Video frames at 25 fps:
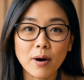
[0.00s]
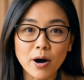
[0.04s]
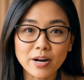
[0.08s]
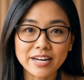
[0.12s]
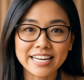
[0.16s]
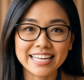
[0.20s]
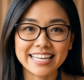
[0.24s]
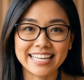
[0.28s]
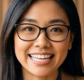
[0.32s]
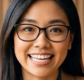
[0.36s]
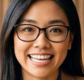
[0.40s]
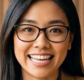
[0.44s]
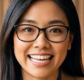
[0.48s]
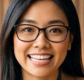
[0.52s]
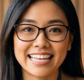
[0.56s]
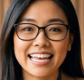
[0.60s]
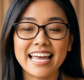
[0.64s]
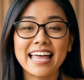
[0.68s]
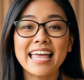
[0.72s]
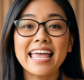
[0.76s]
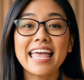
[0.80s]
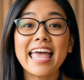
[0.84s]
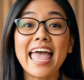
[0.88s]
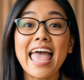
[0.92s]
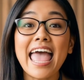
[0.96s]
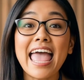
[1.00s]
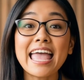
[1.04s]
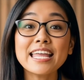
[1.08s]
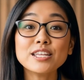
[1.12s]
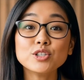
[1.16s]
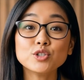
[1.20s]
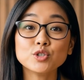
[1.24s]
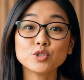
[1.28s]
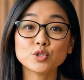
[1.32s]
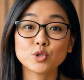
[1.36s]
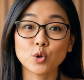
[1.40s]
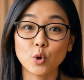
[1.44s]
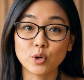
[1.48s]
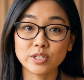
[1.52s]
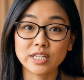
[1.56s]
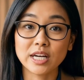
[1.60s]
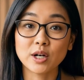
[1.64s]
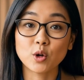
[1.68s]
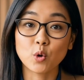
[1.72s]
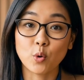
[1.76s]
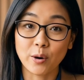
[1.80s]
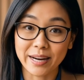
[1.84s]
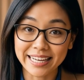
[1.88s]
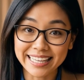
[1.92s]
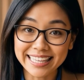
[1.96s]
marketed it, and you sold
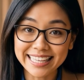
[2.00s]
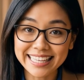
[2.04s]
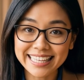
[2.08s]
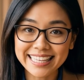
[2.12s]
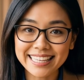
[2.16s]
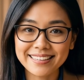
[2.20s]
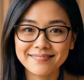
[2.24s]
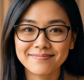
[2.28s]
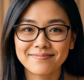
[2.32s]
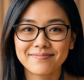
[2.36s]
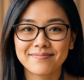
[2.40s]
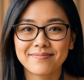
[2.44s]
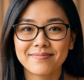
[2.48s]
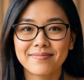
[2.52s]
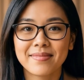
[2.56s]
it quickly,